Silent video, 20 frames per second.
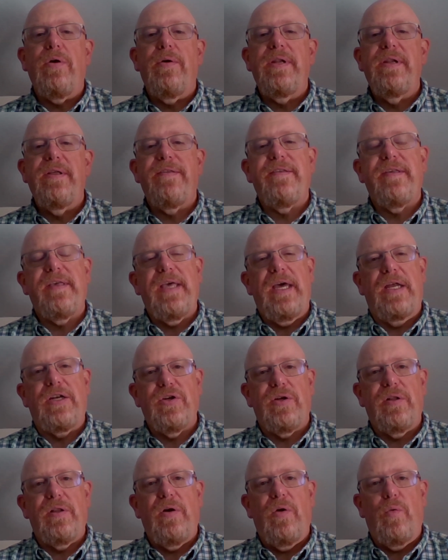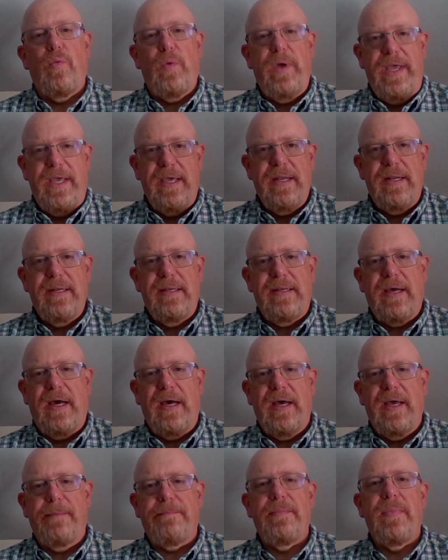to schedule a week at a
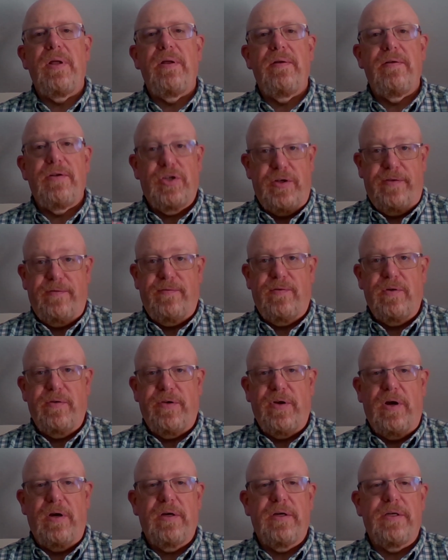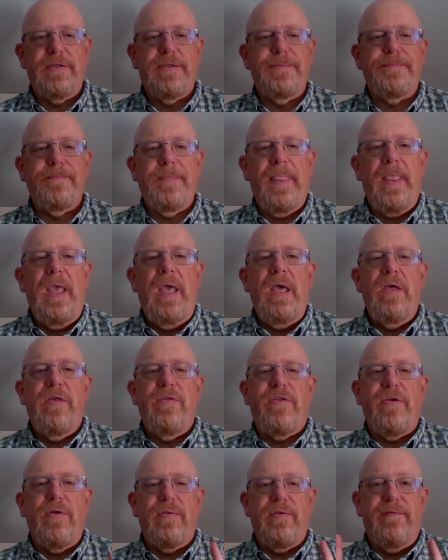time just for starters.
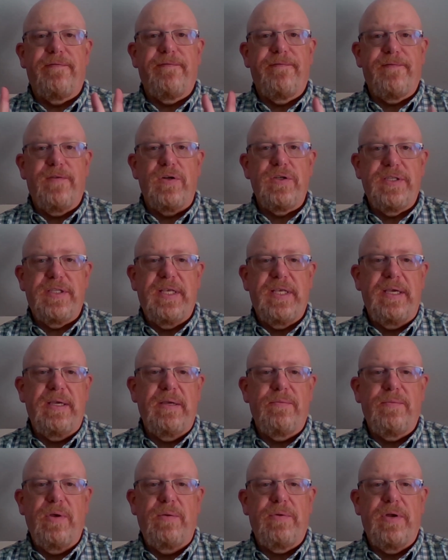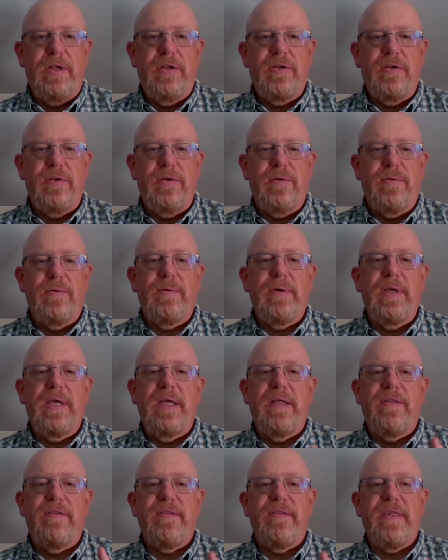So the first thing we want to do
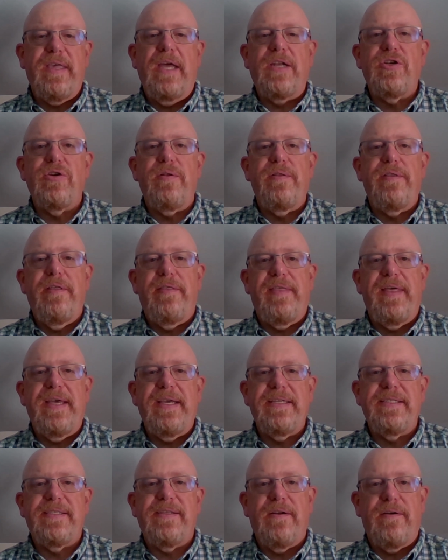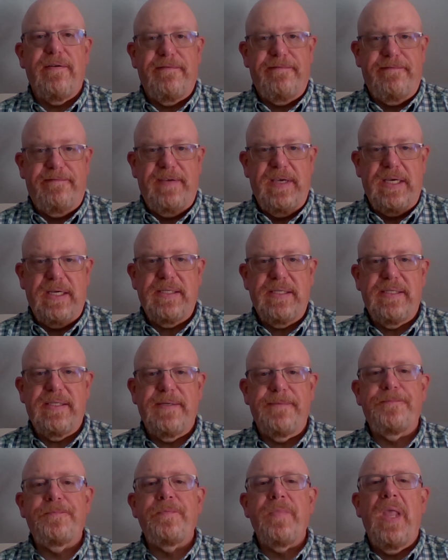is schedule the things that are fixed.
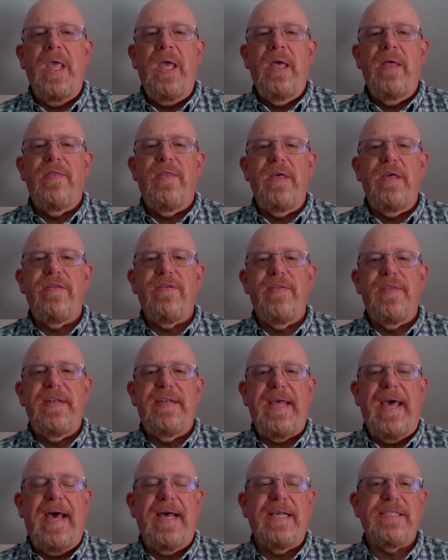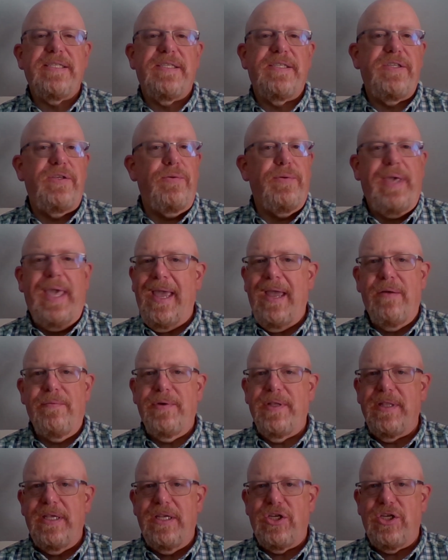These are the tasks you can't
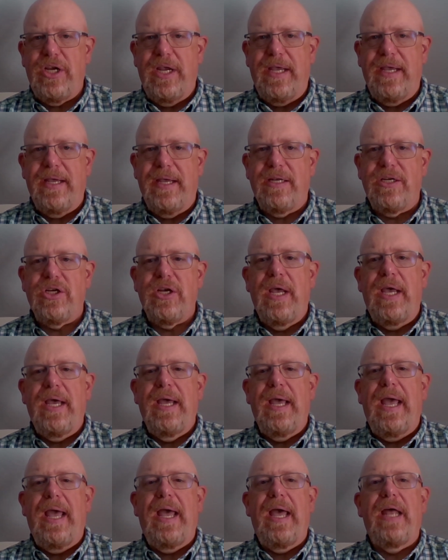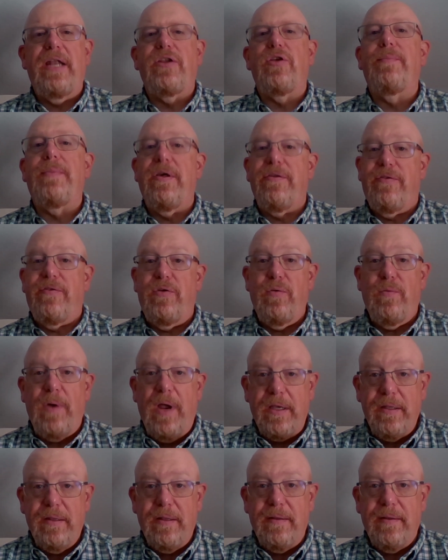really change and you must do
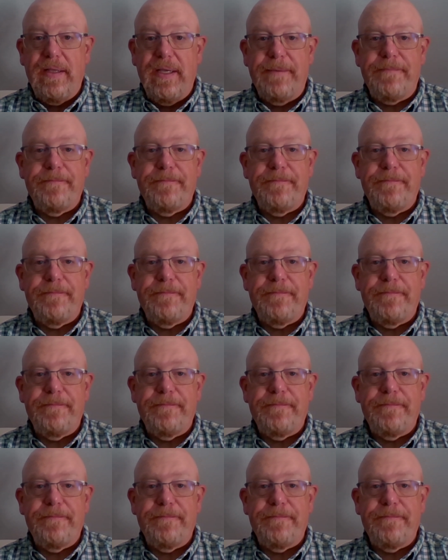regularly.